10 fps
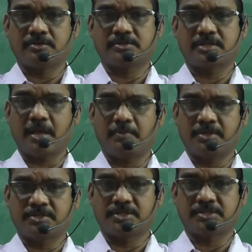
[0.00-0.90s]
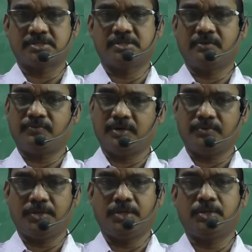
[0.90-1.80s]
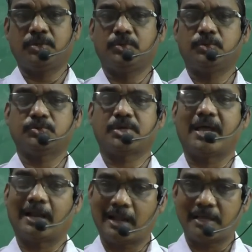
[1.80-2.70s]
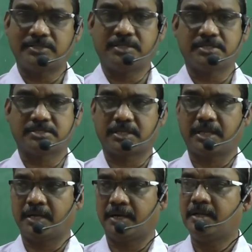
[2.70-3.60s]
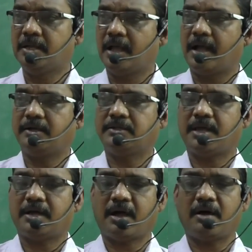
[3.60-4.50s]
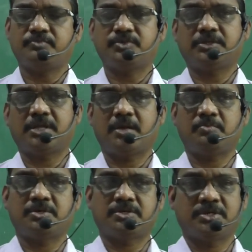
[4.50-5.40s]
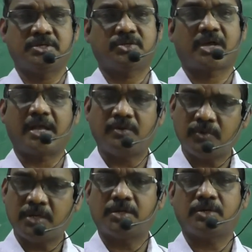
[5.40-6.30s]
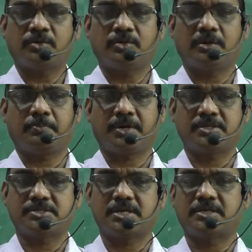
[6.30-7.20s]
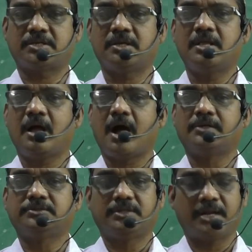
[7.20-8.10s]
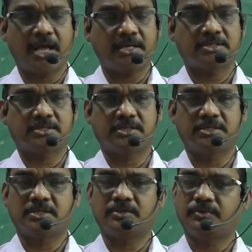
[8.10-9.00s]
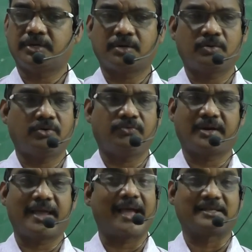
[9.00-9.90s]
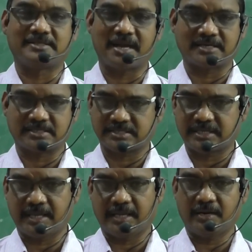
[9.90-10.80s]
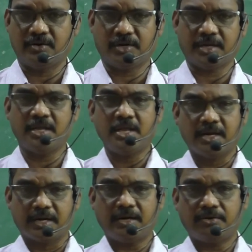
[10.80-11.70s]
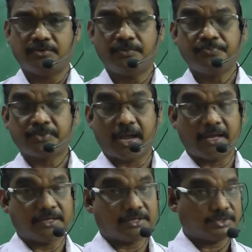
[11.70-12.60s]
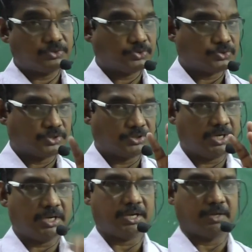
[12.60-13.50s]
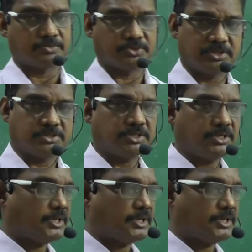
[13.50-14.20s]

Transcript: dimensions. Therefore, we need to use enlarged scale. And the object dimension is convenient to represent on the drawing sheet, we can go for exact scale. Okay. Now, I introduced 3 terms. These 3